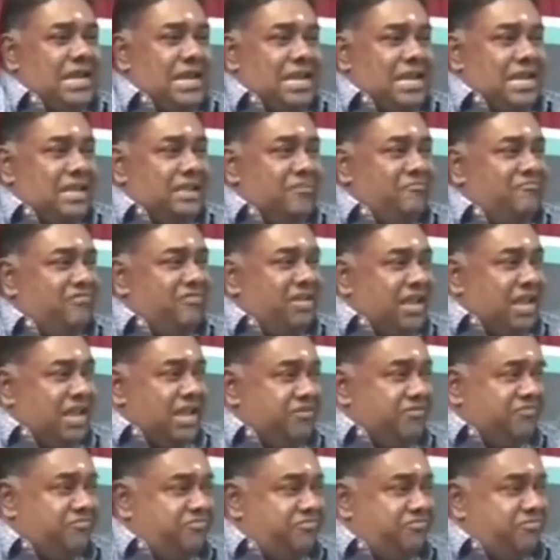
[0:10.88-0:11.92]
live
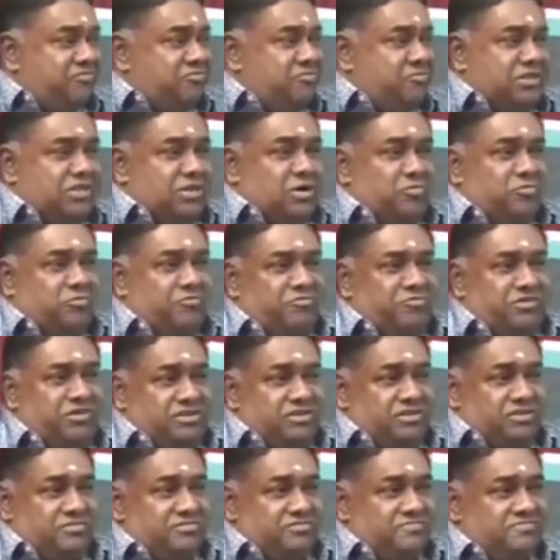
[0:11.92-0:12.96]
life without
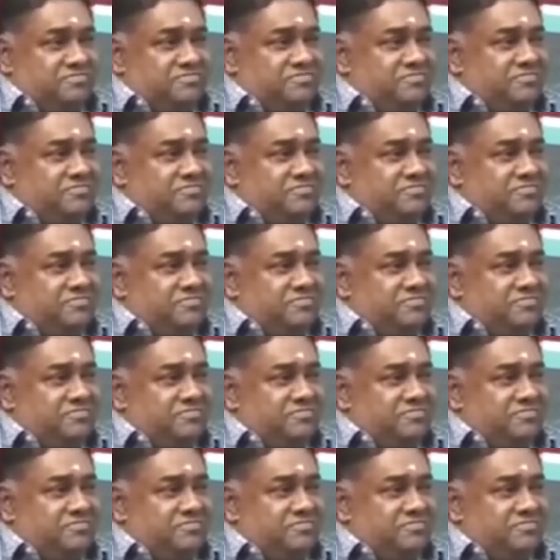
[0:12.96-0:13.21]
fear.